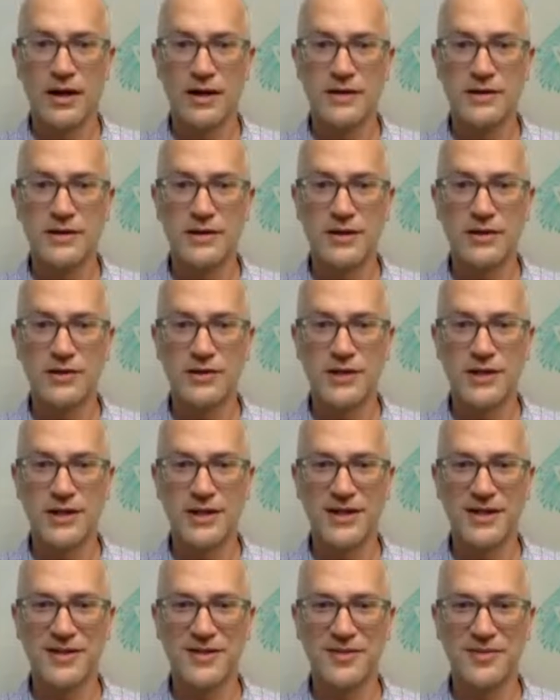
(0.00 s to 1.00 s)

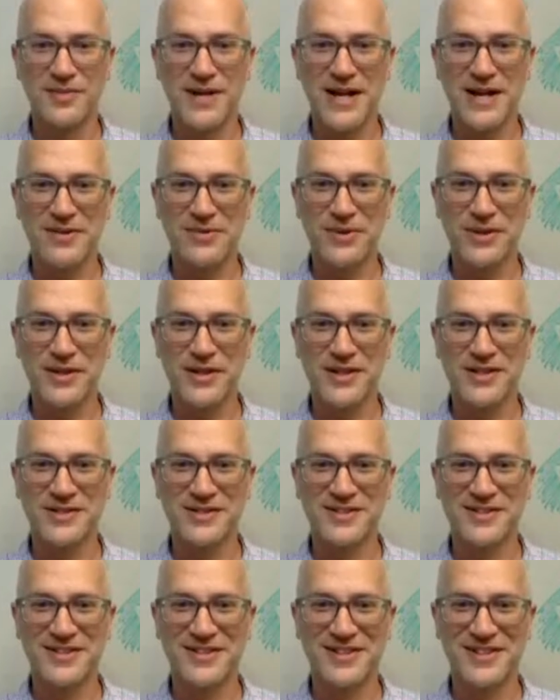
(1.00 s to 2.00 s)
Chelsea, you're back with
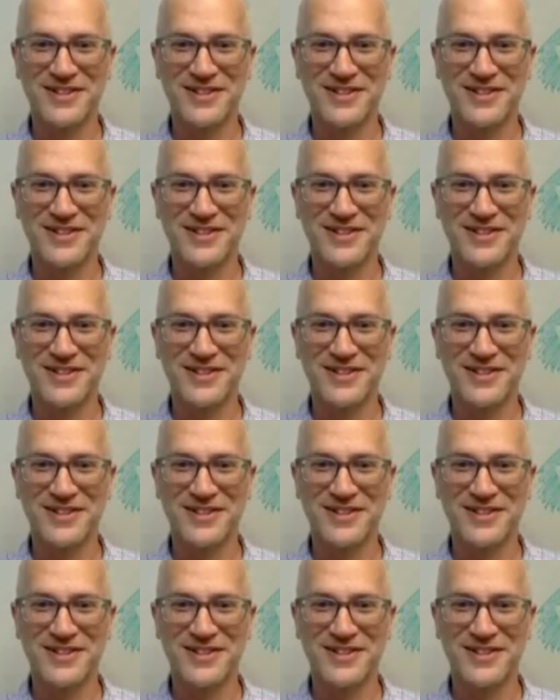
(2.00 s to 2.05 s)
us.